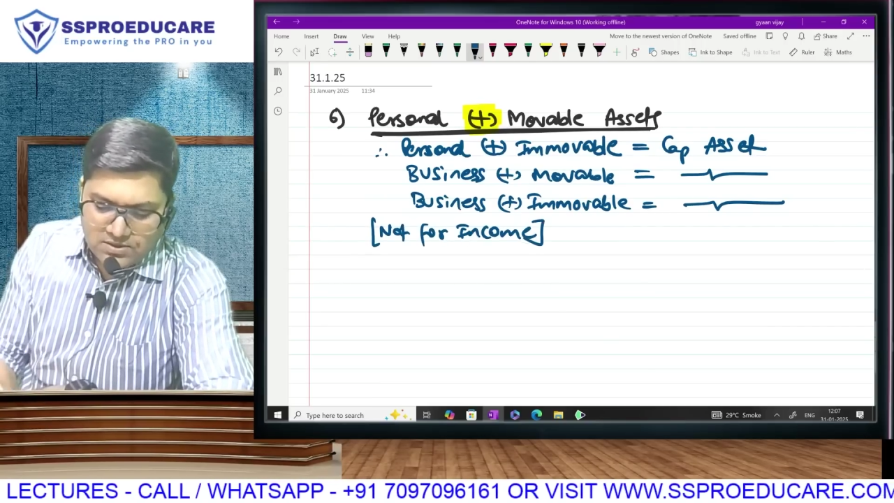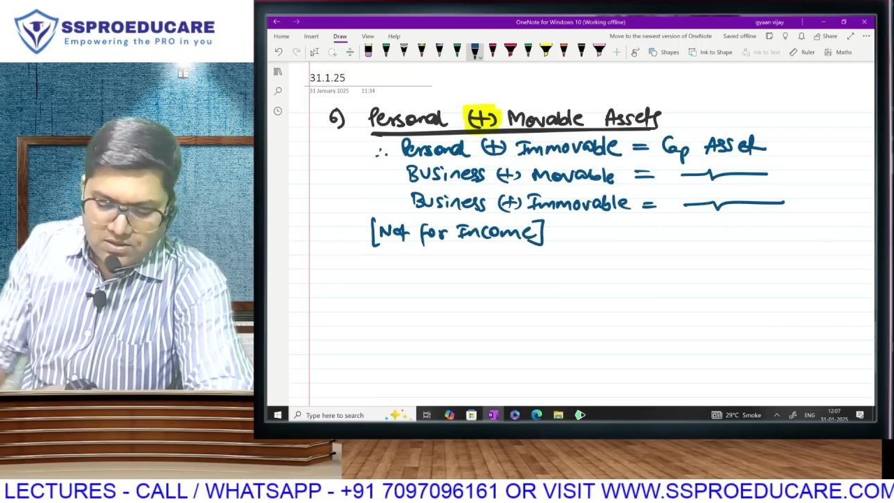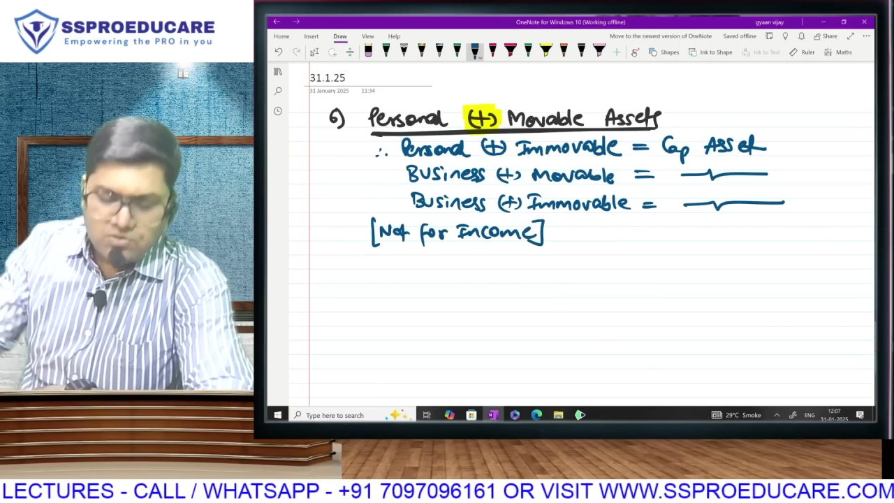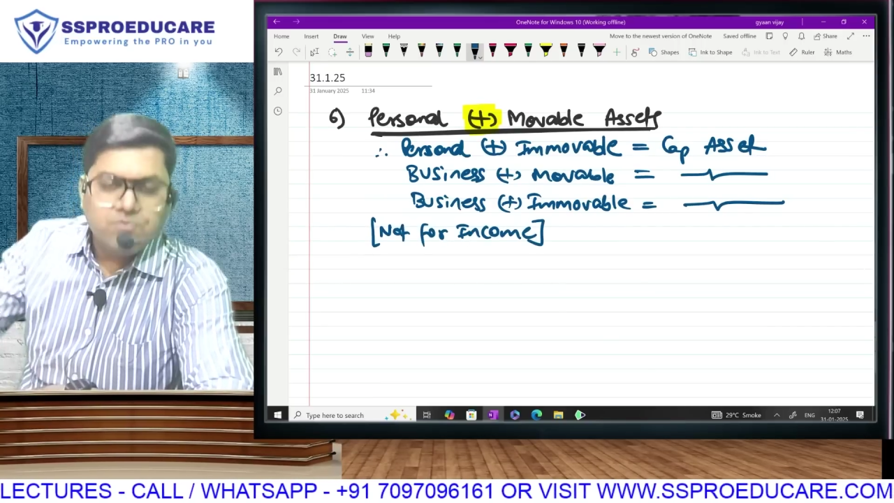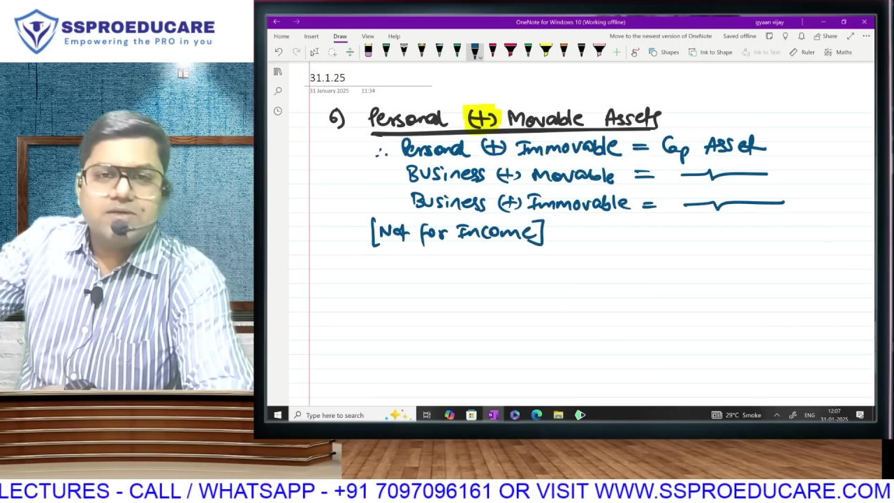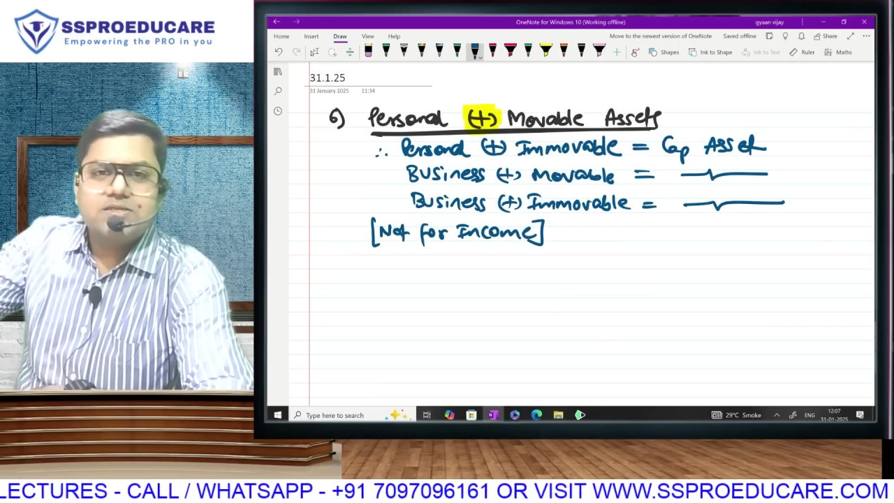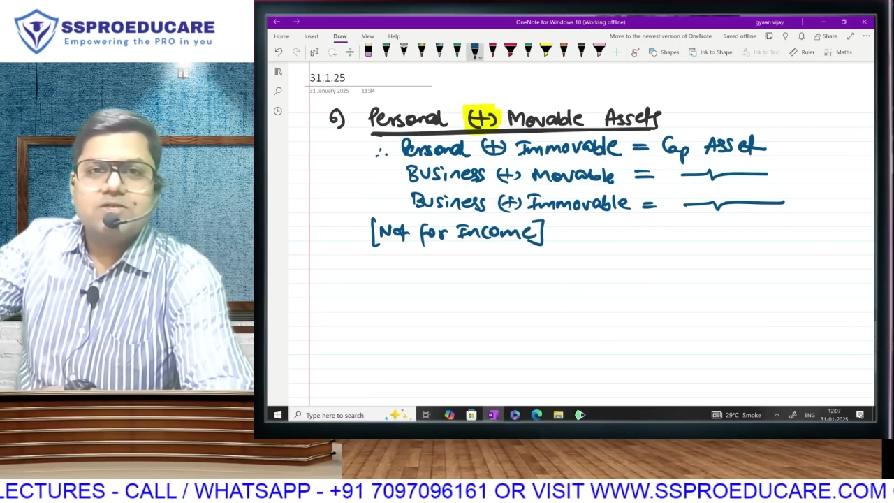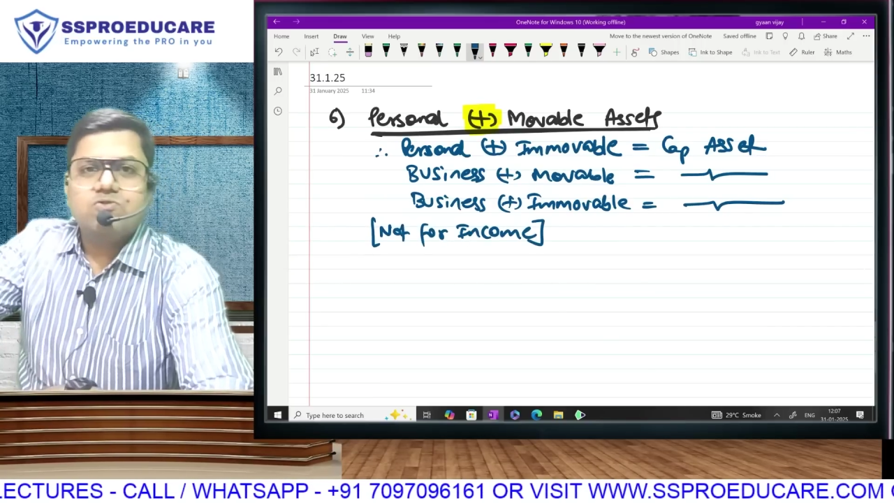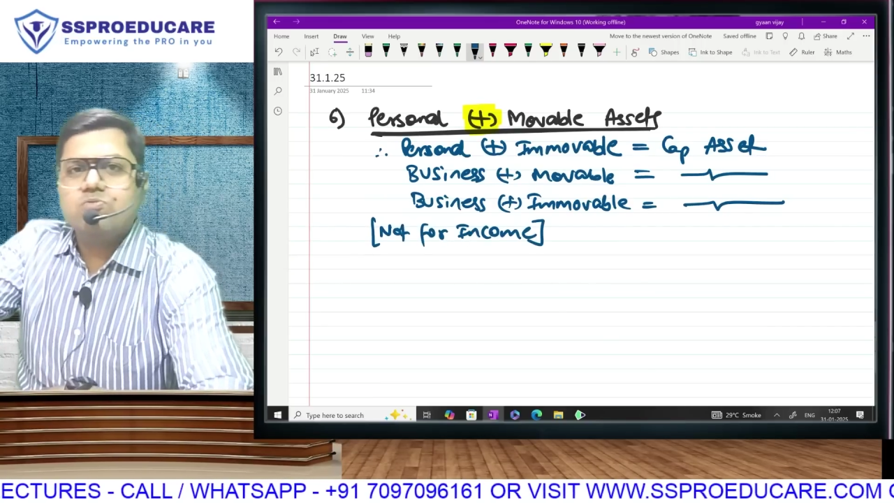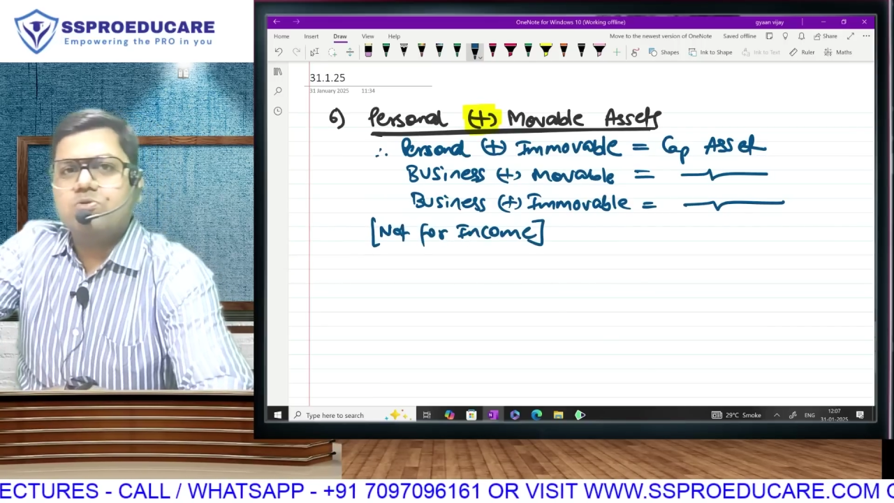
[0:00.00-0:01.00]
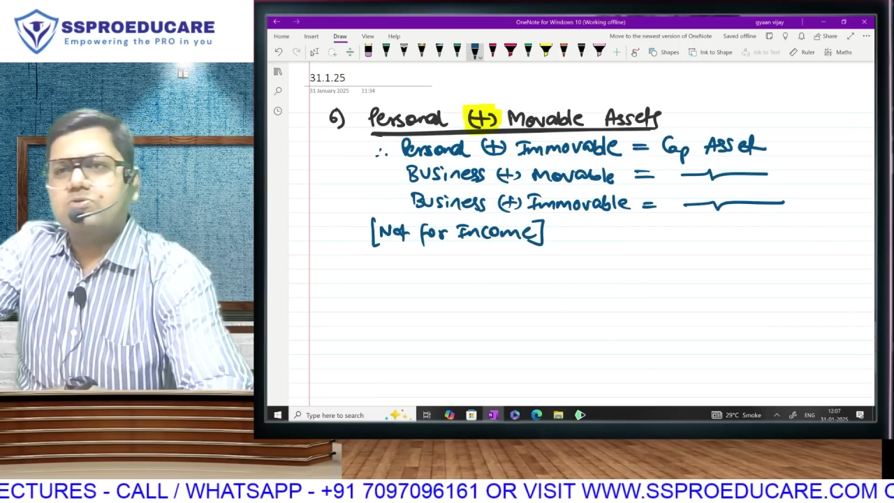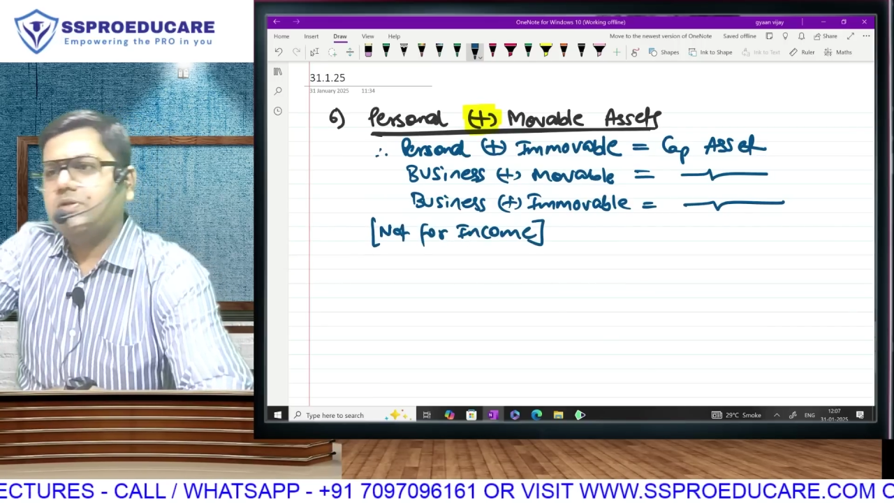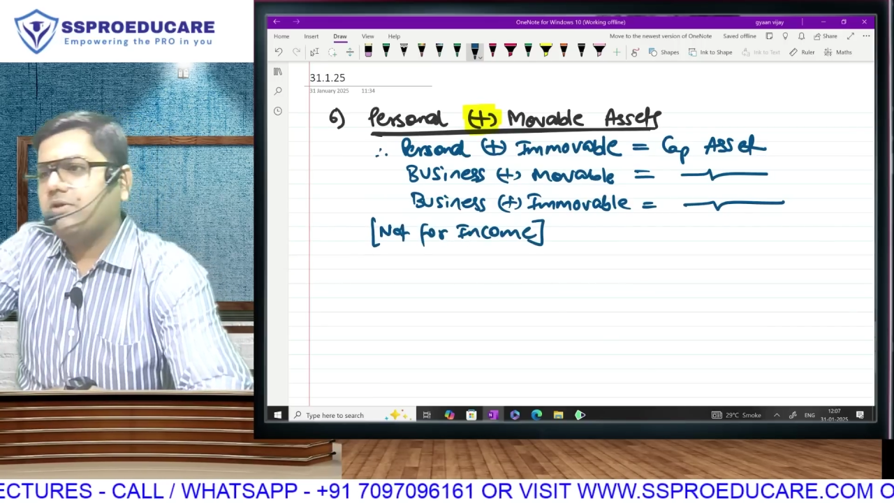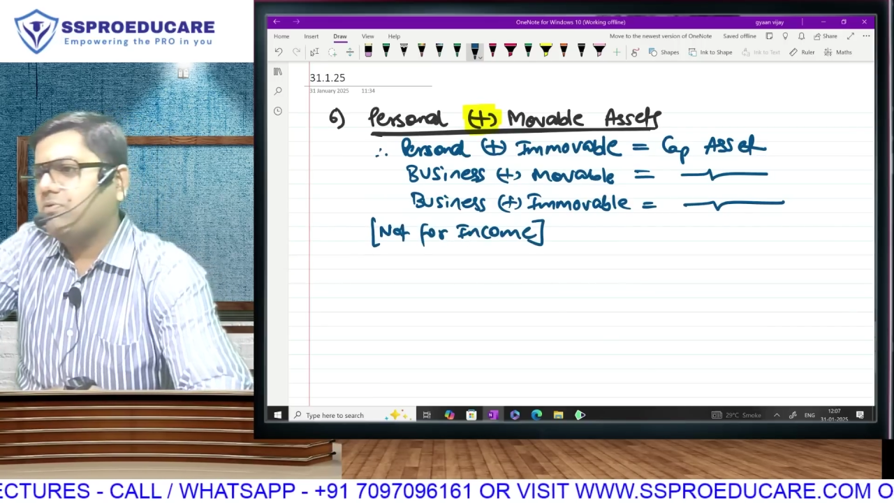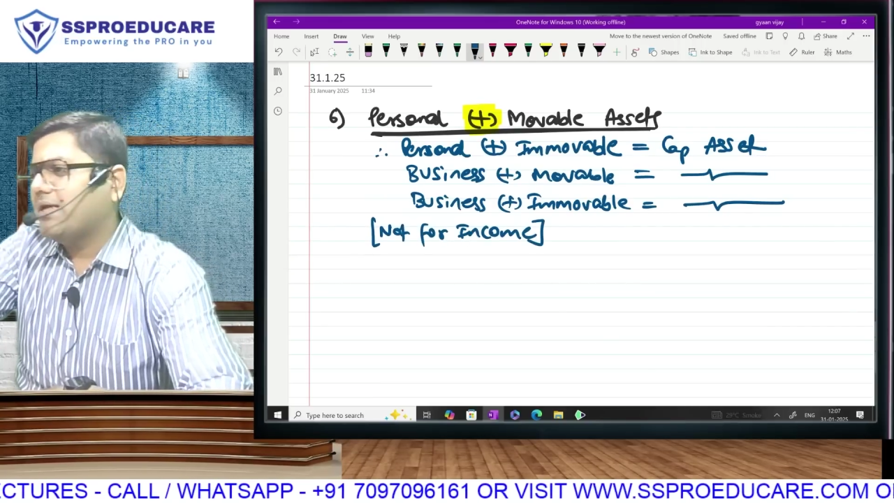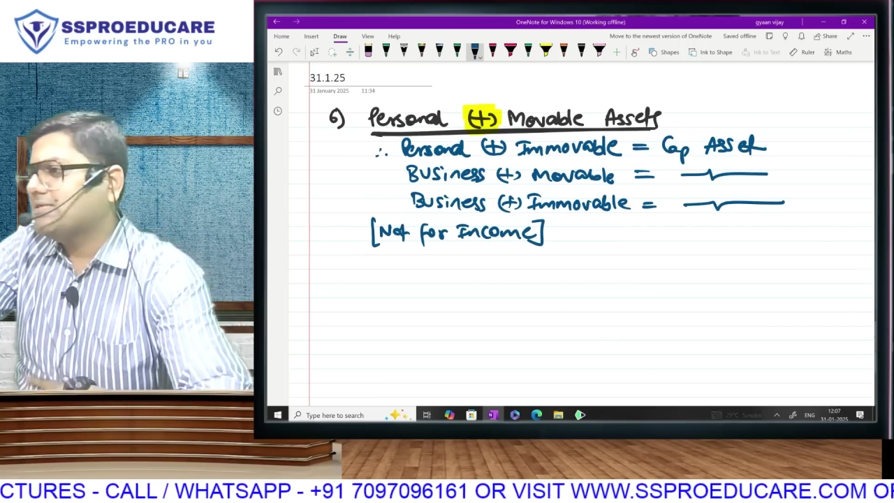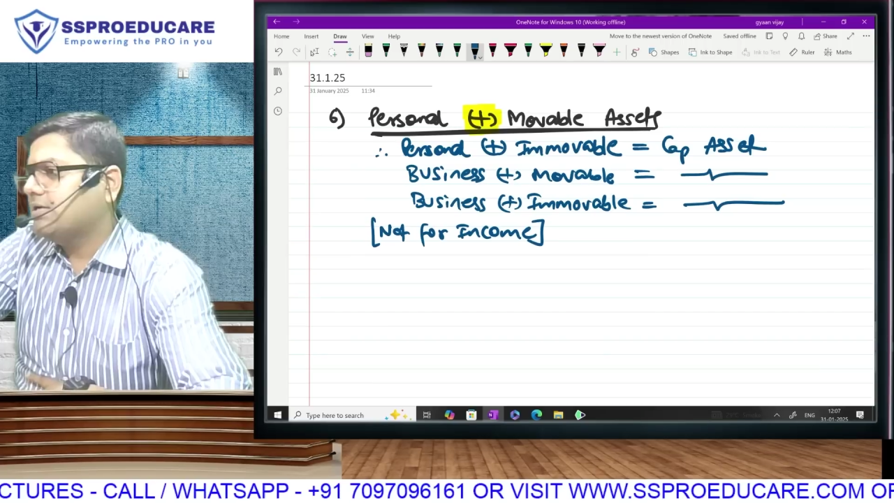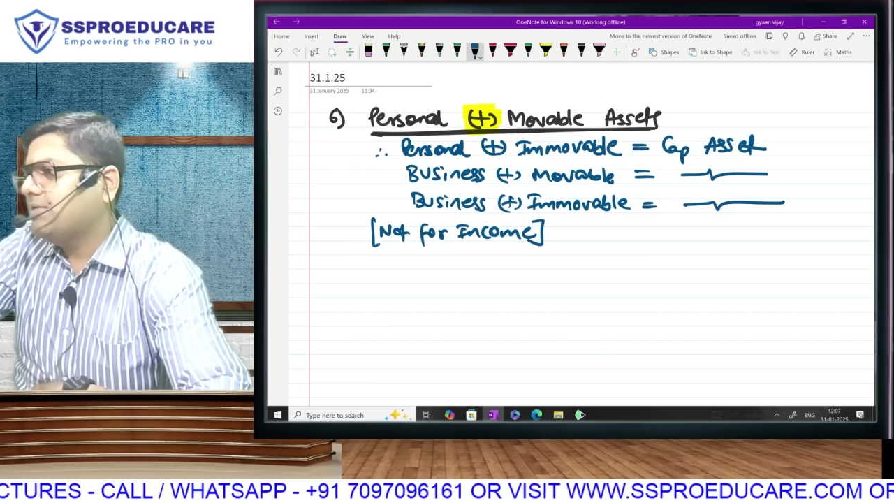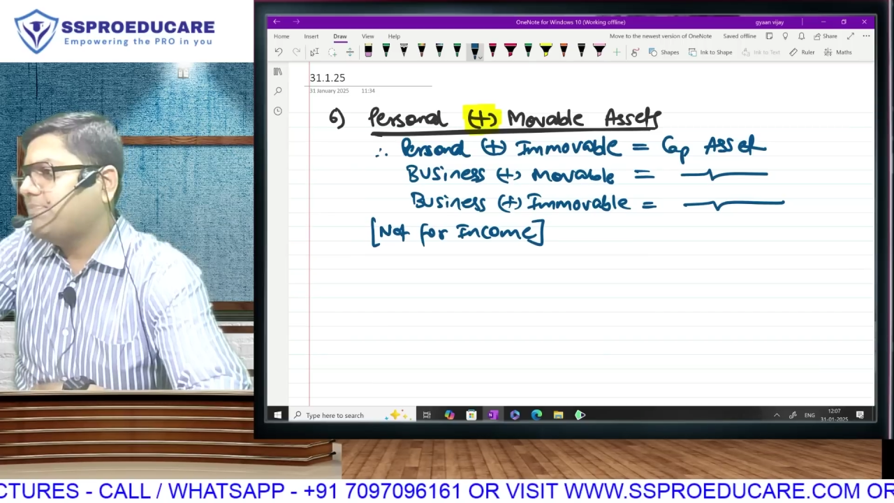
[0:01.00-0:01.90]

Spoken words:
You purchase notebook so that you can study,